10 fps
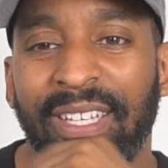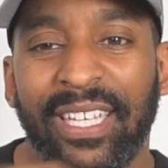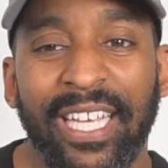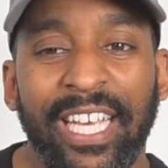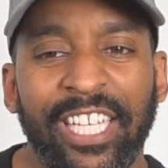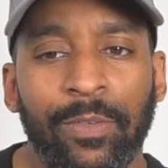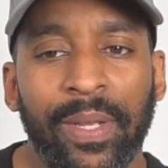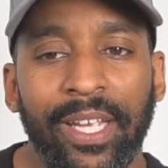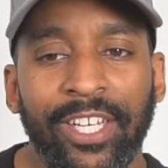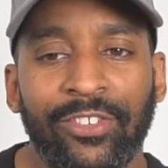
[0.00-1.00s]
is a
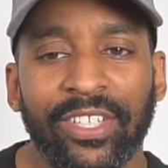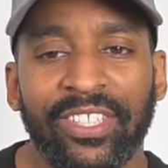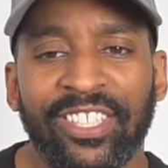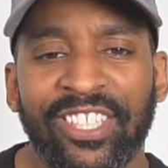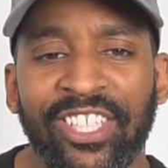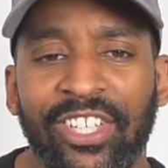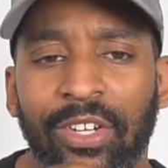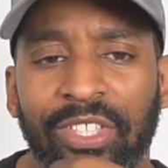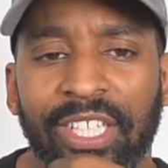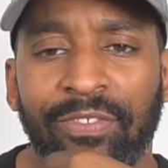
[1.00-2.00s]
bit interesting to see
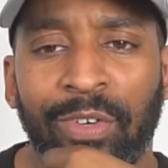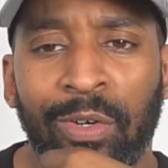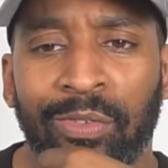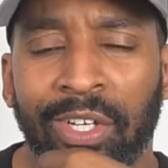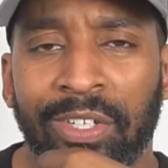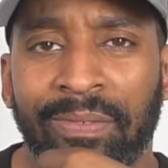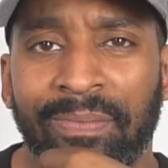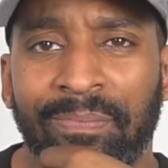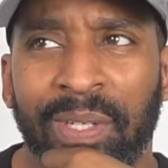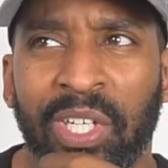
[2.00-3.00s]
Chelsea involved, though.
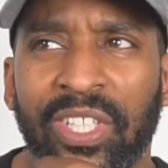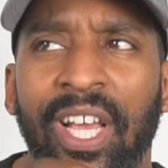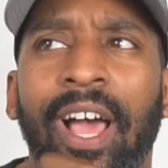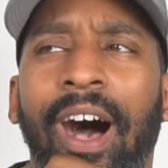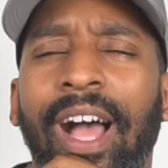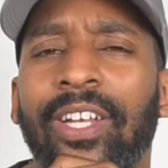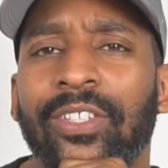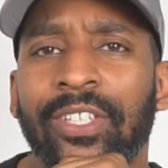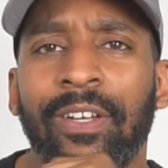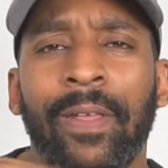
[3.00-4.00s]
Because
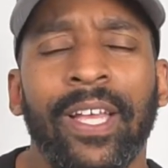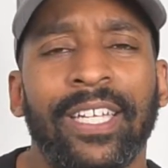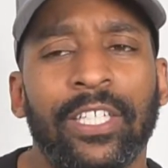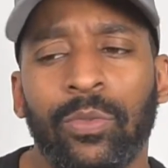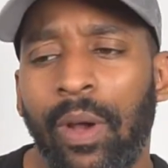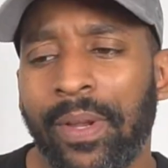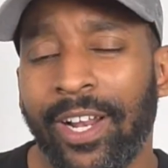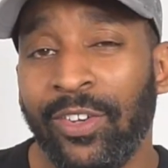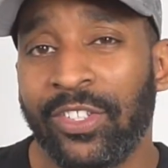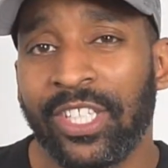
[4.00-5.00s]
this is what I mean.
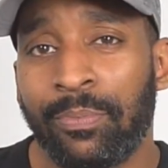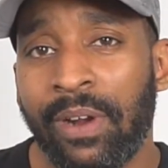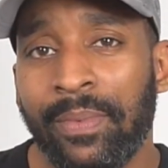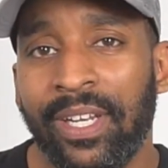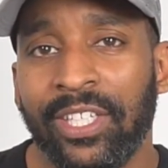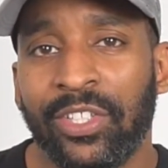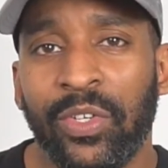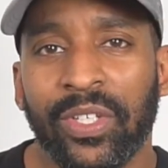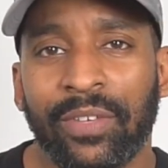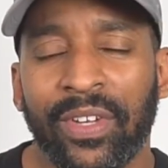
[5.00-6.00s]
I looked at the Premier League
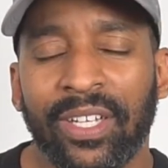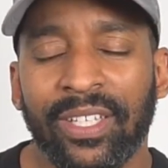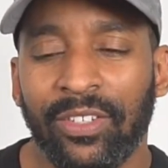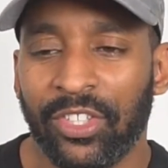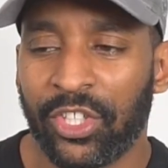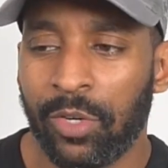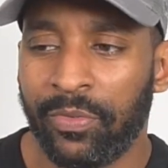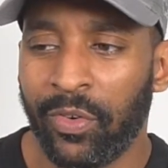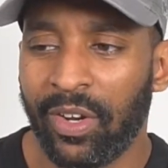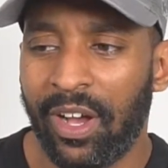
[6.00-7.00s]
suitors. I think I did it on the show
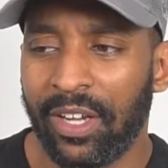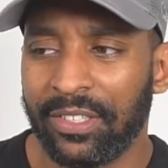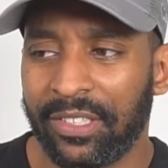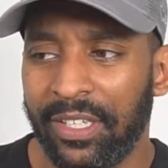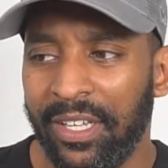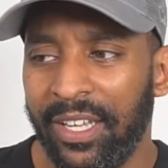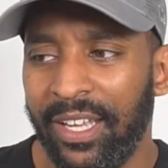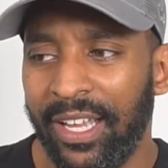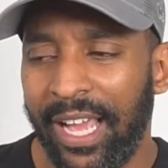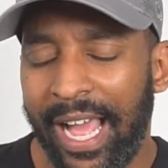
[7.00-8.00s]
before last.
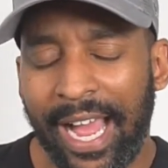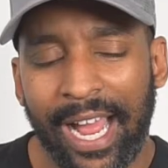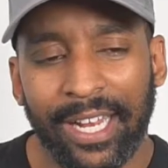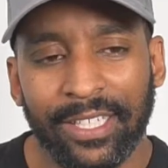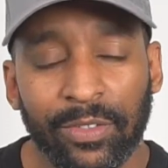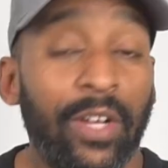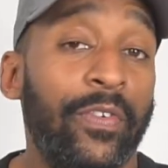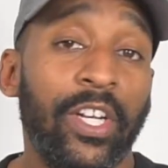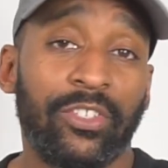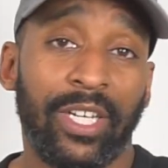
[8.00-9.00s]
And it was our
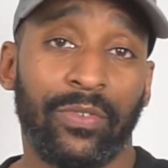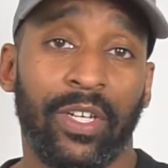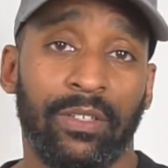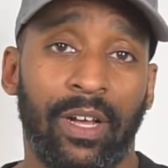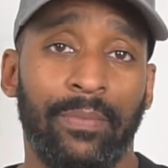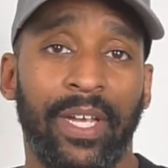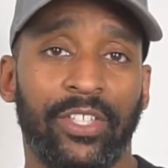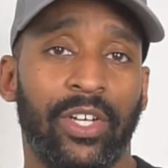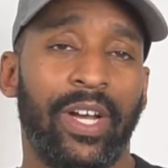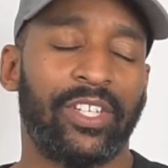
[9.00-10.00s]
first transfer update
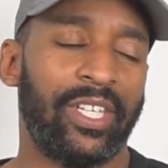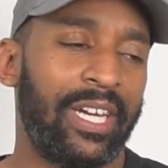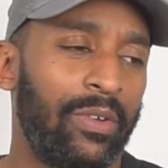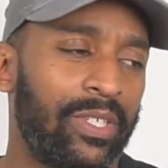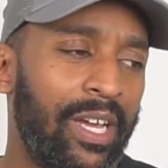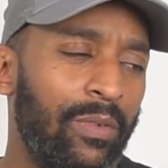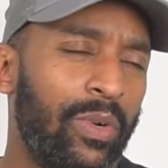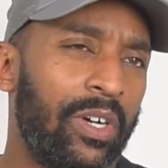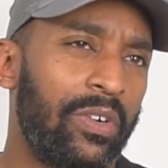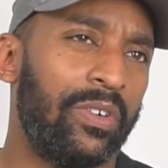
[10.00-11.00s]
show, actually. And I was like,
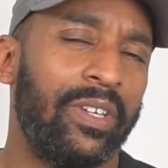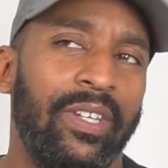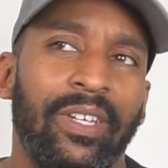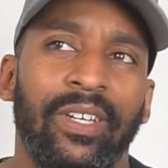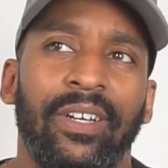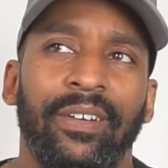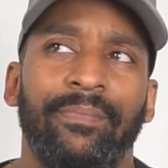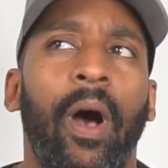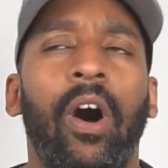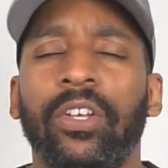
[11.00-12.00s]
well,
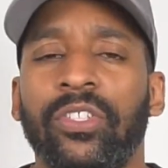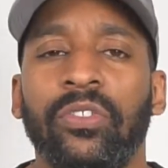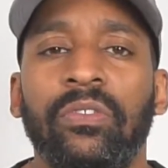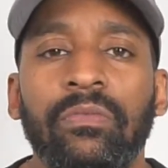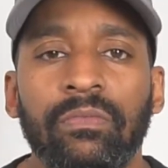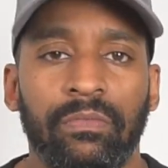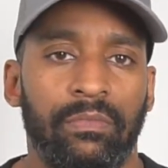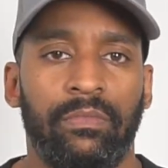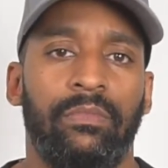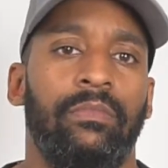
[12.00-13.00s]
Arsenal
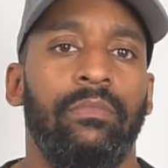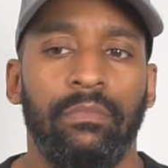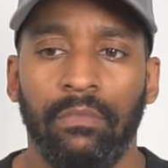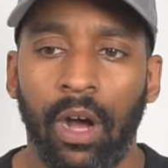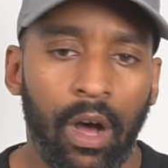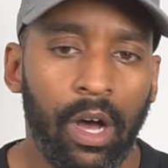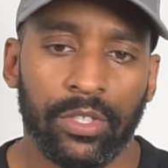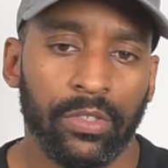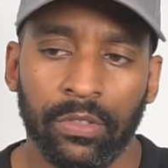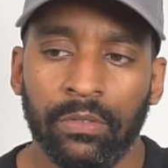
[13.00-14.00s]
are
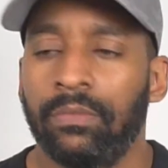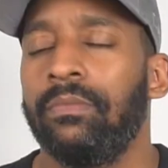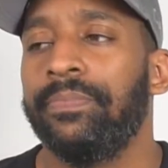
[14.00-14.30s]
Arsenal.